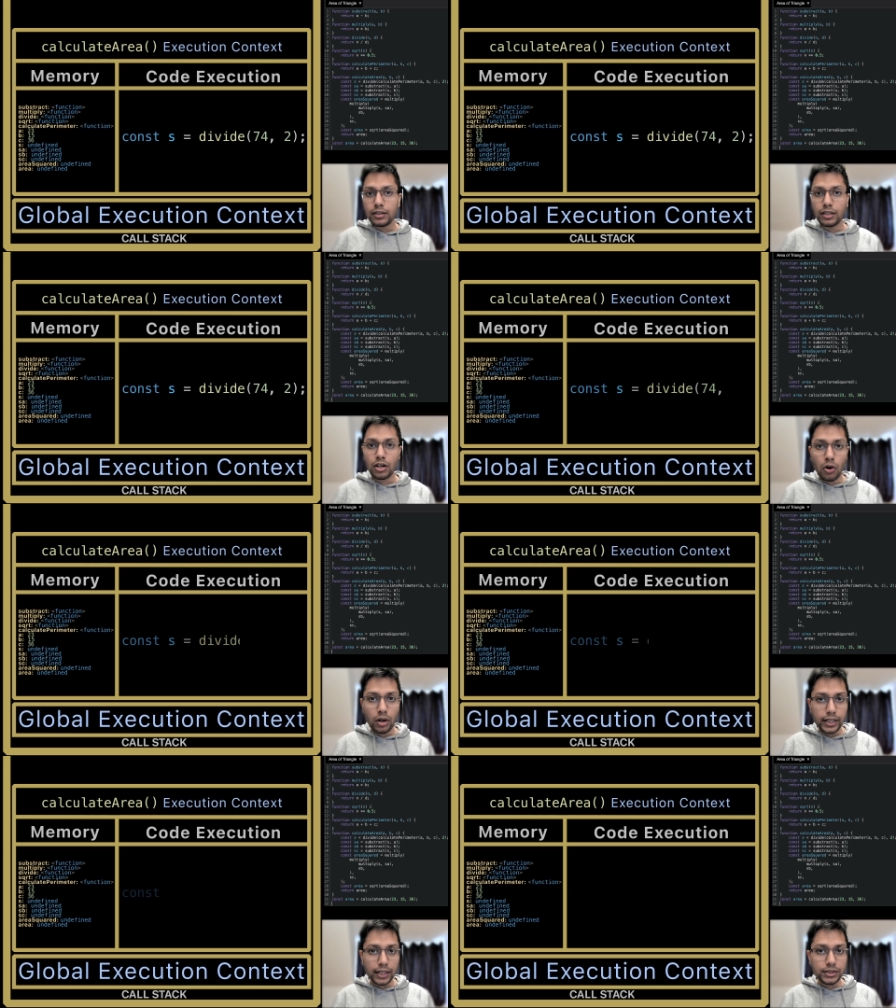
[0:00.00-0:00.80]
the
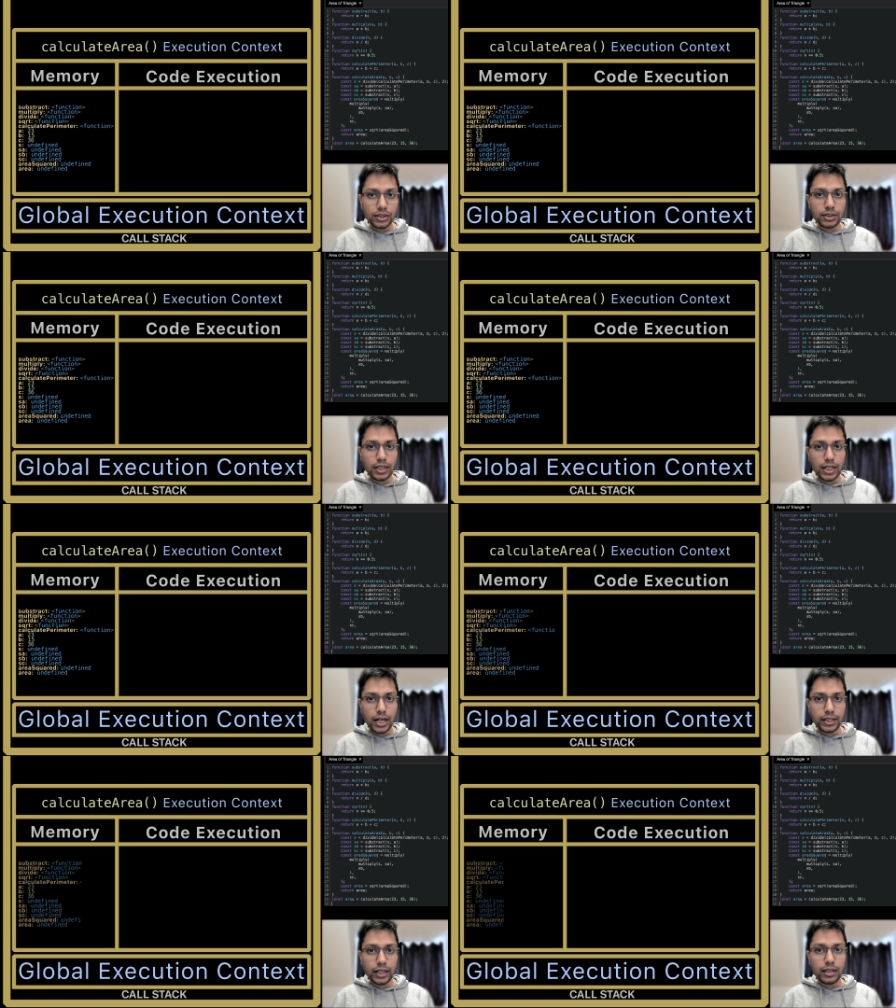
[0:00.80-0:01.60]
context is
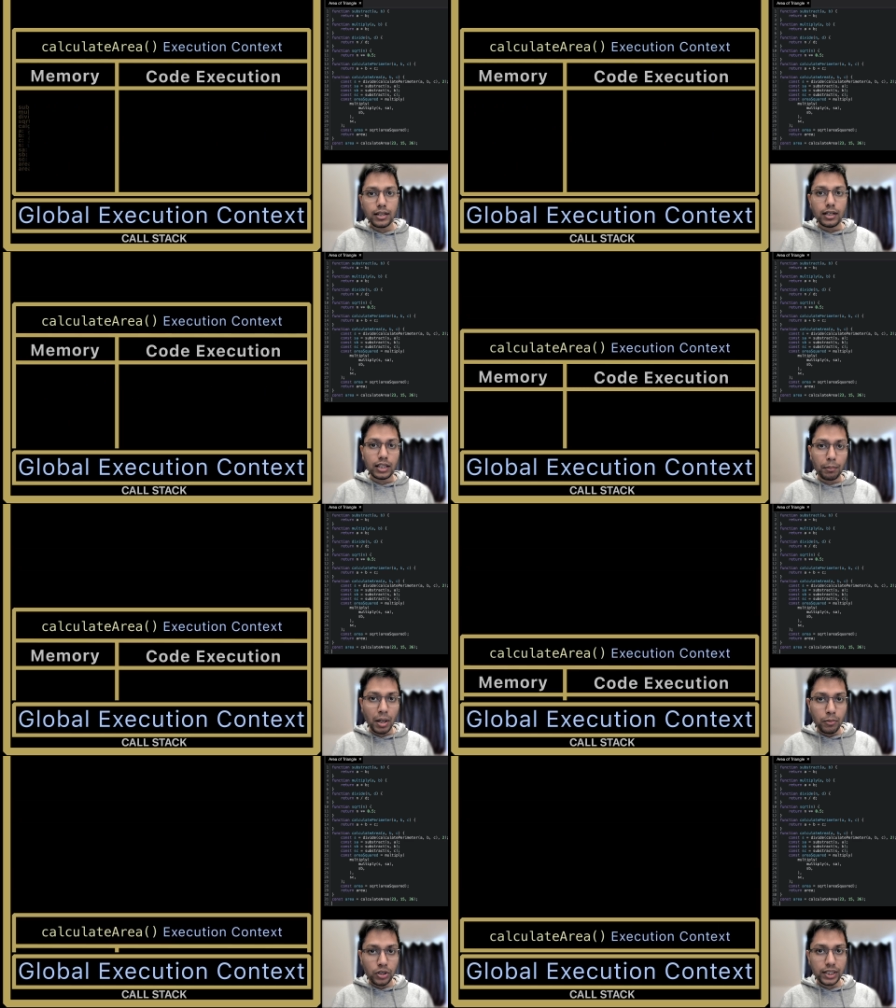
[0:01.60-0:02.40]
created, the
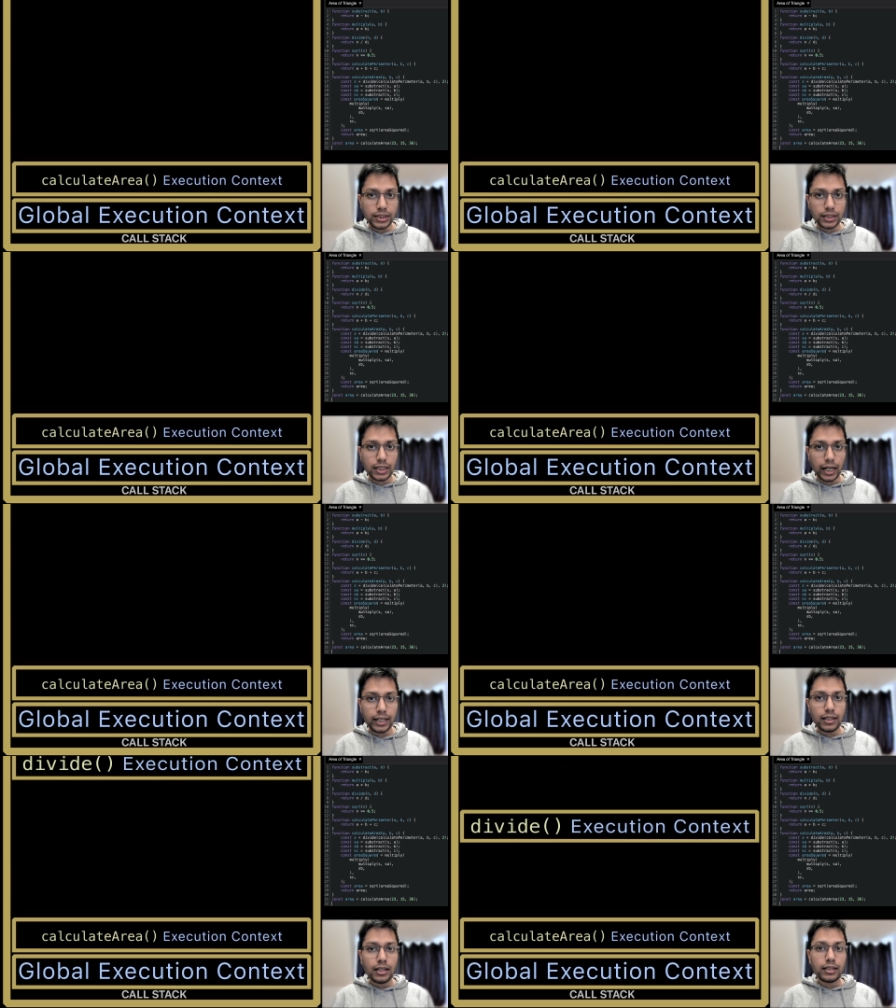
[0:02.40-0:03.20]
memory is
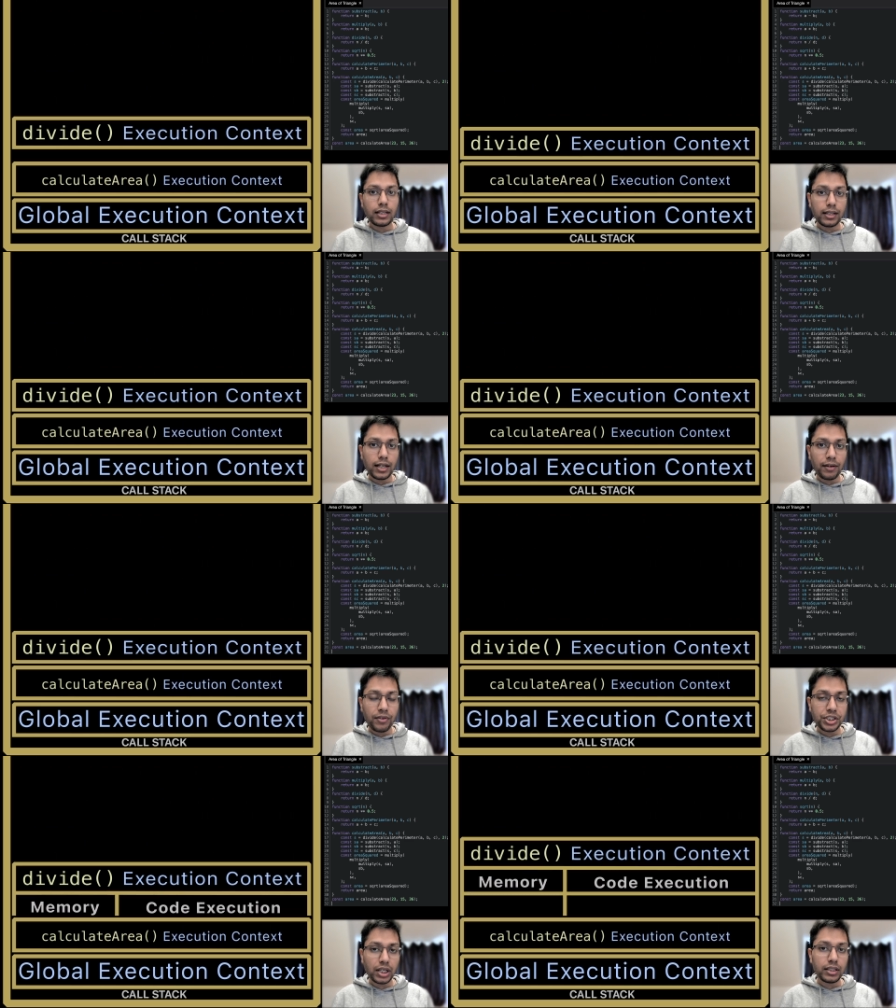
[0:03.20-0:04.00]
assigned, the
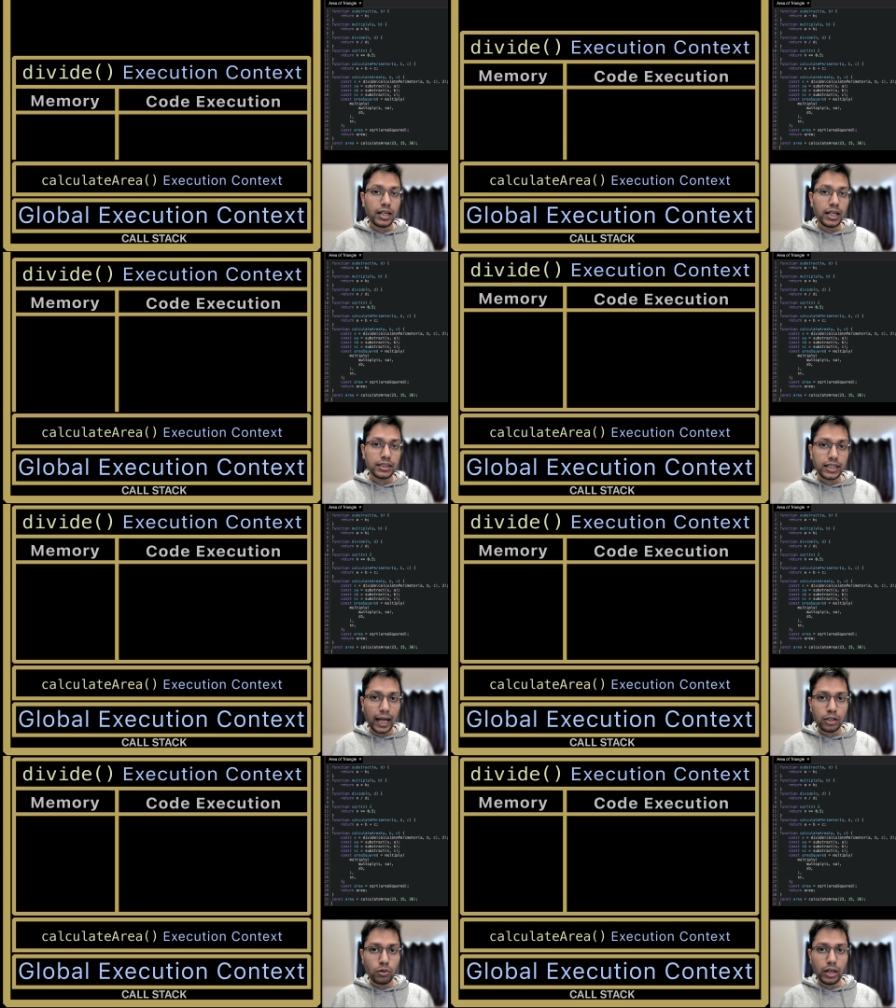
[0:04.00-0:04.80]
division is
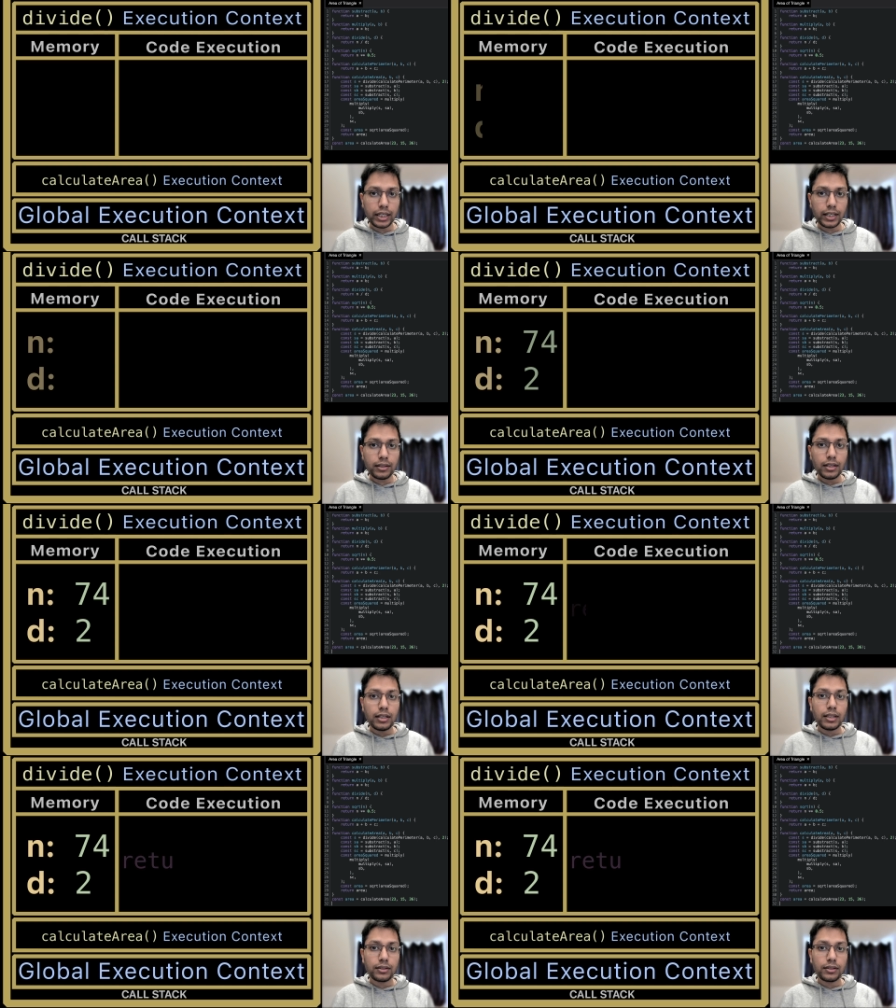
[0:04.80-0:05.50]
calculated,